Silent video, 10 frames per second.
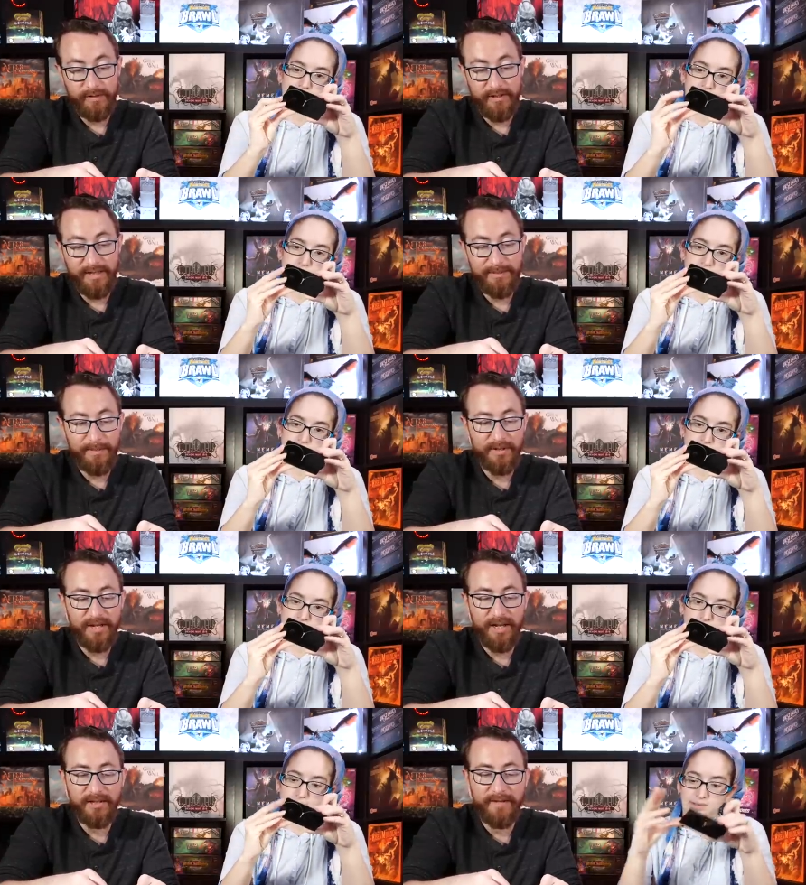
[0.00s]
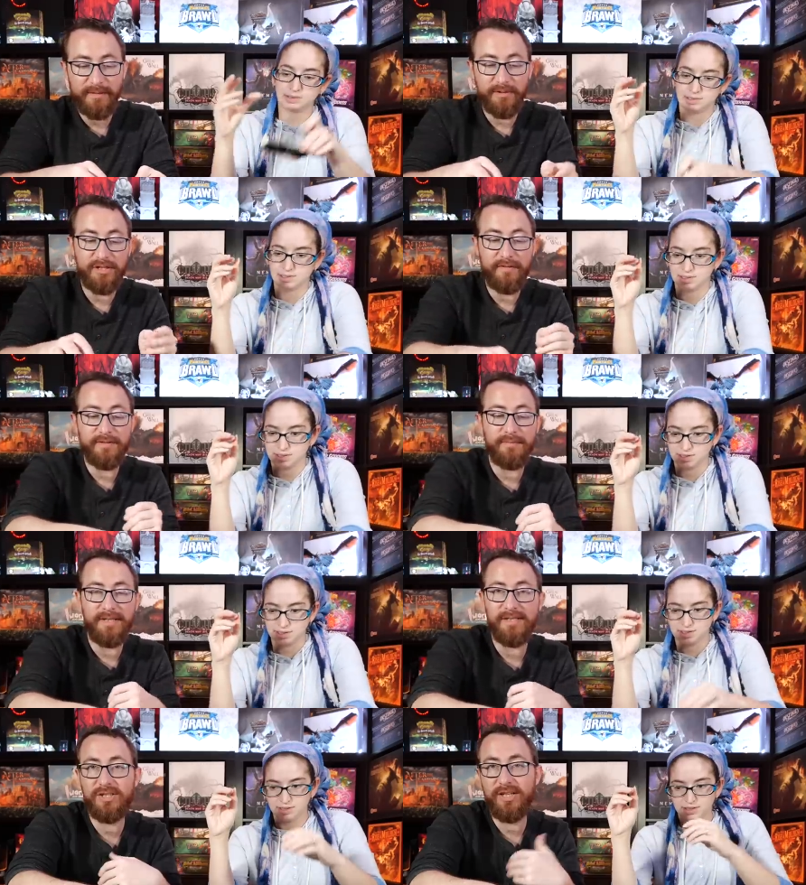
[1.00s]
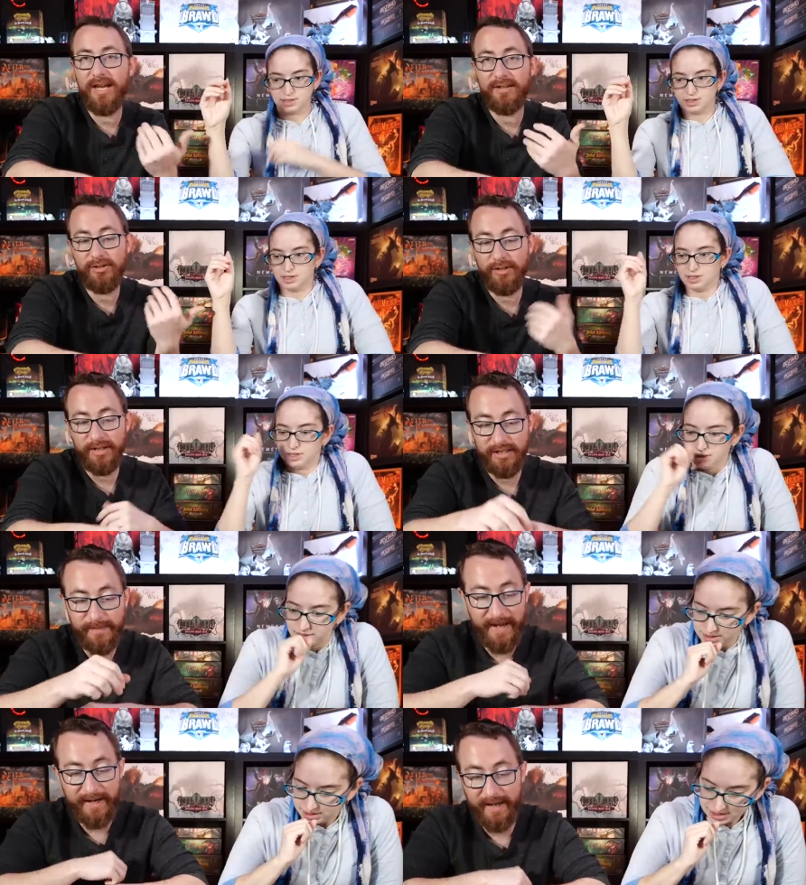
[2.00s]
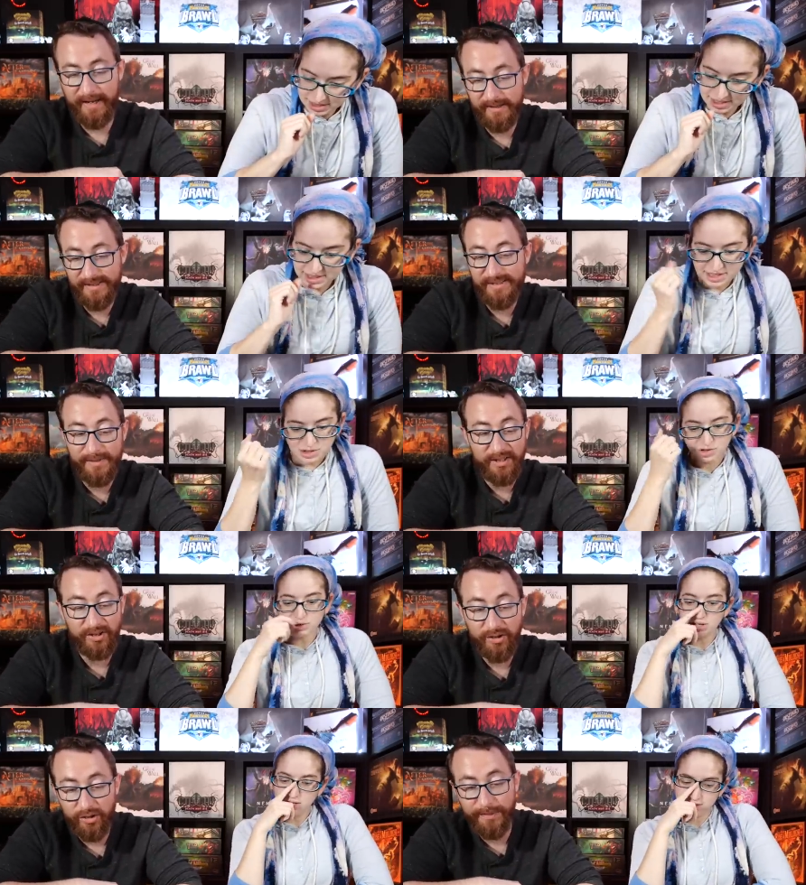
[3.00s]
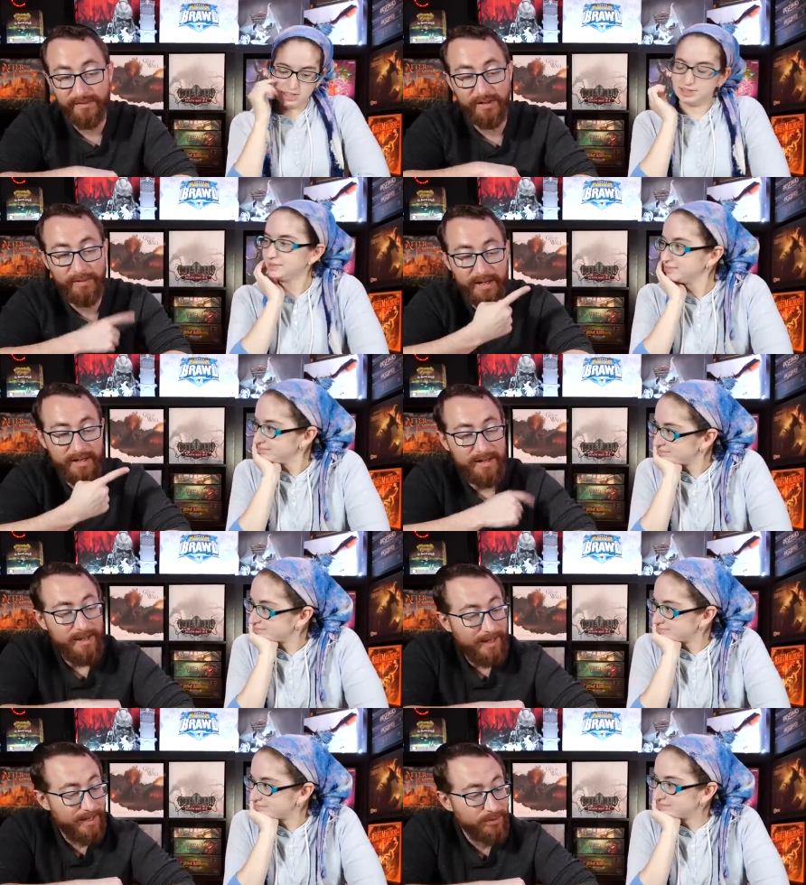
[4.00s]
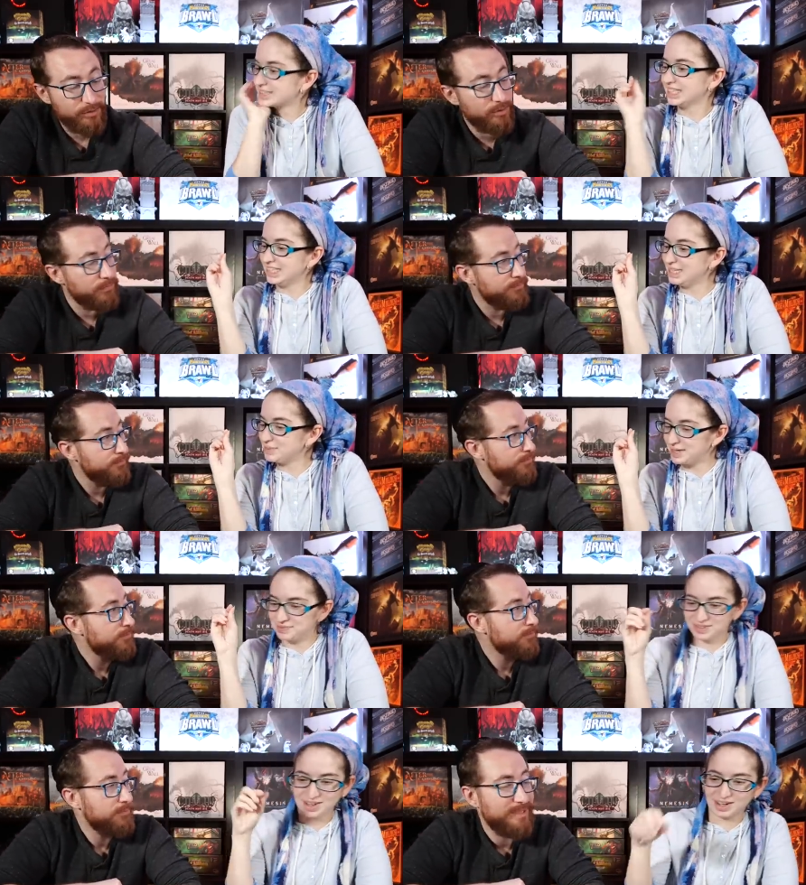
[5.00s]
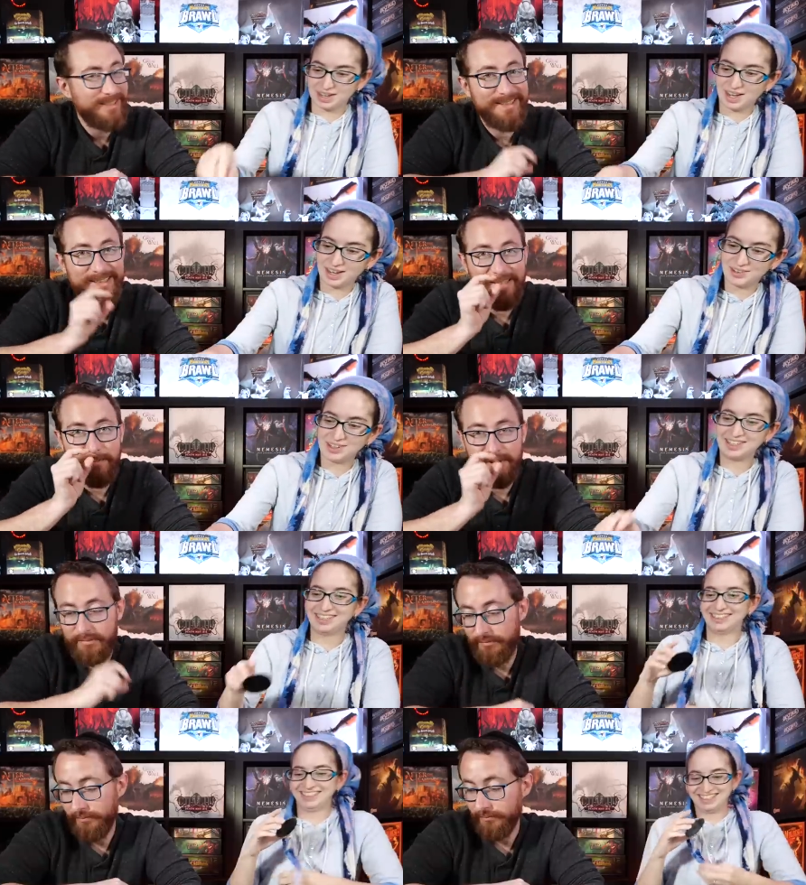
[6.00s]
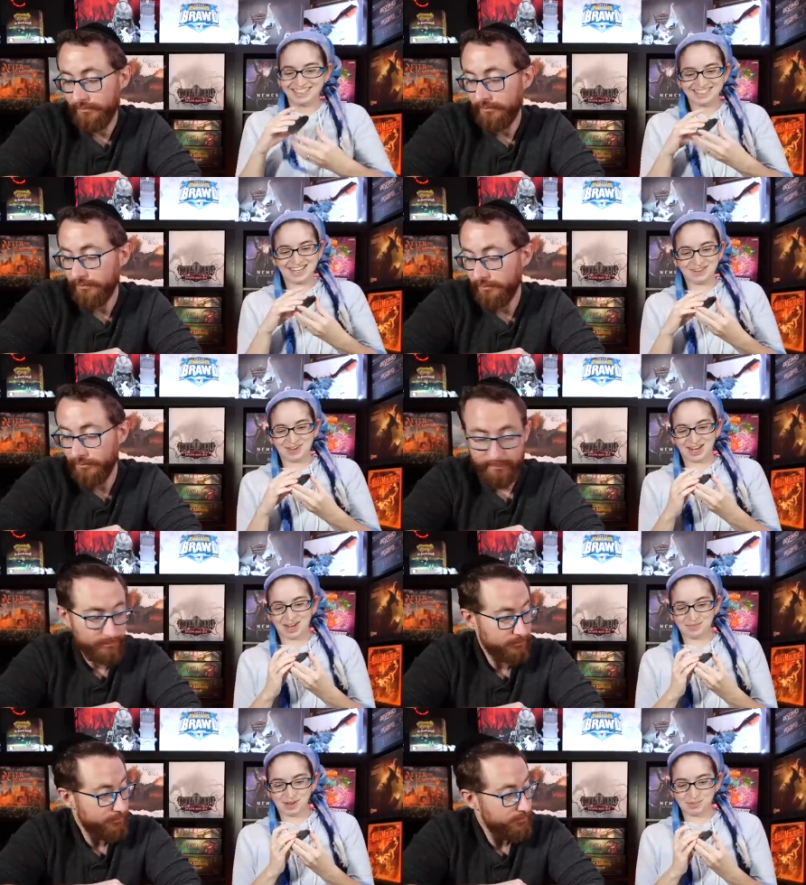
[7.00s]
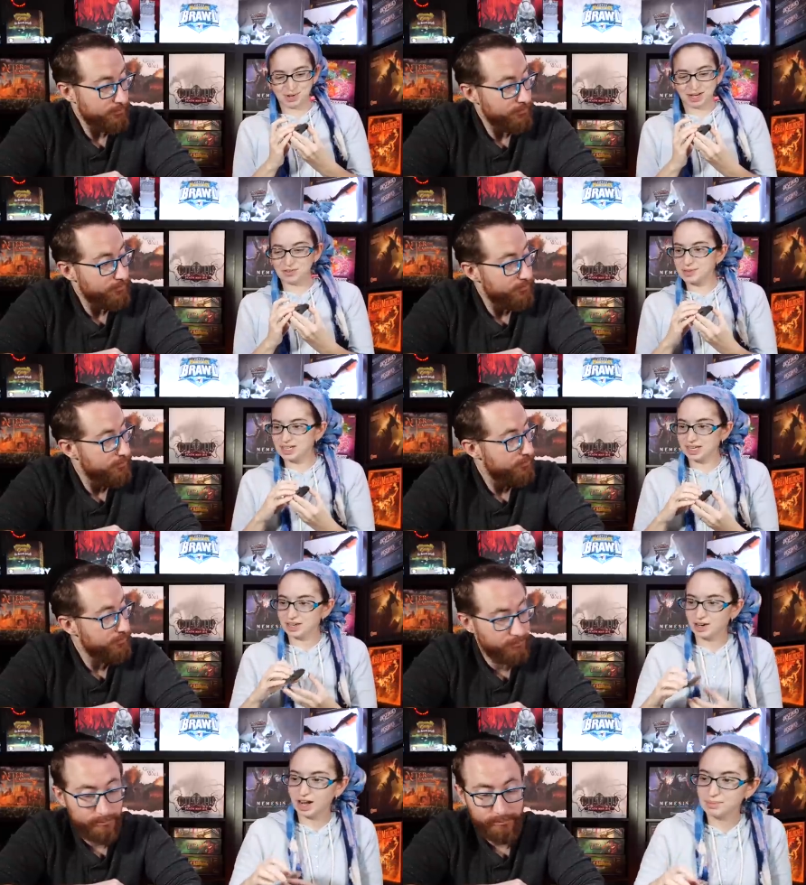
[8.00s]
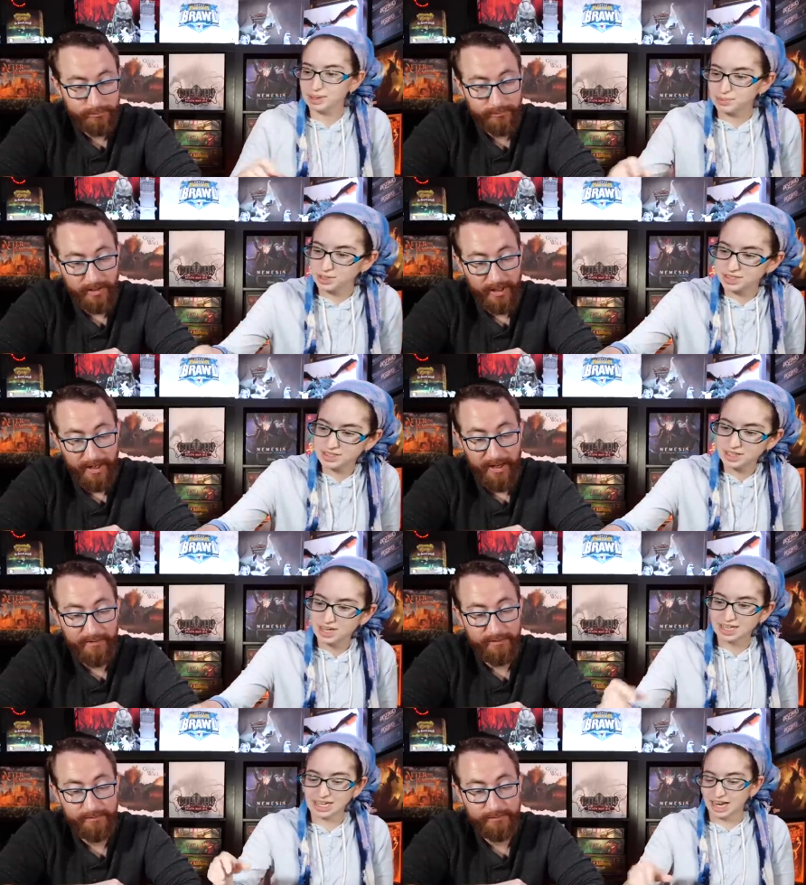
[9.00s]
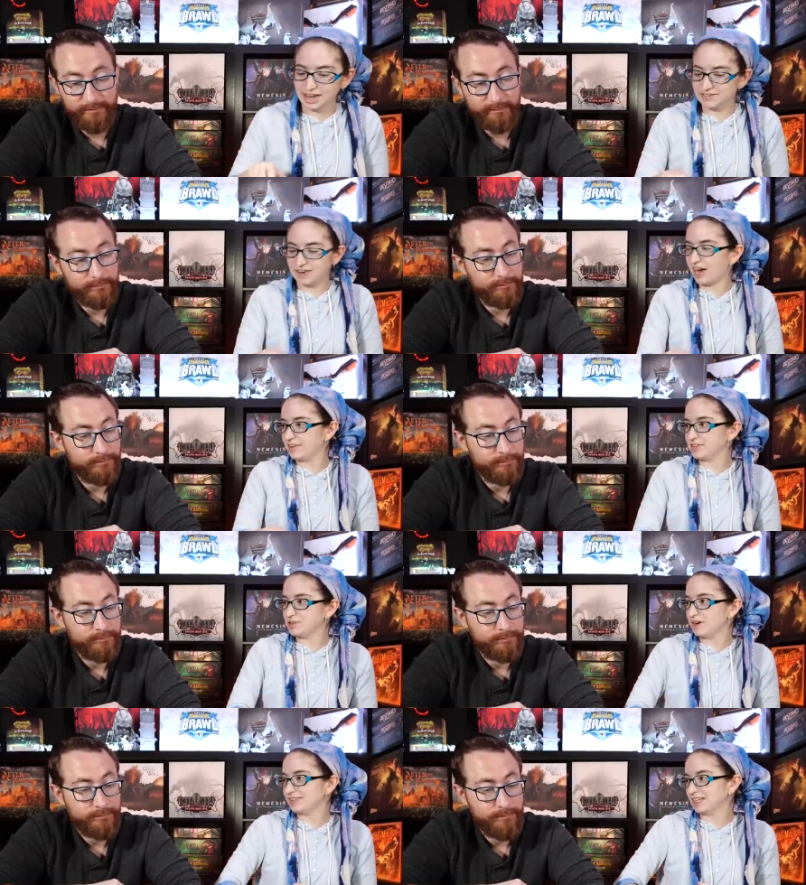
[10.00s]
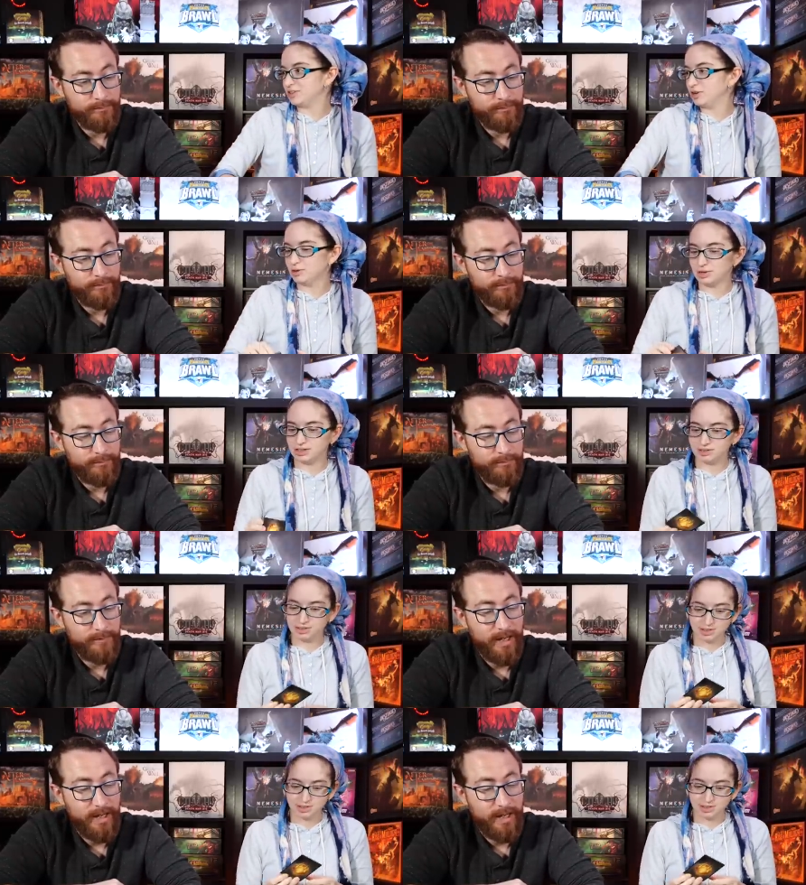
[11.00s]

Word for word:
Speaker 1: Yeah, the nice part about the undefendable stuff is it means she can't do anything back, and it does me a little bit of leeway. And your turn.
Speaker 2: Okay, I'm going to take my combat point. Have you been taking your combat points? I have. I have five, and you have like two, and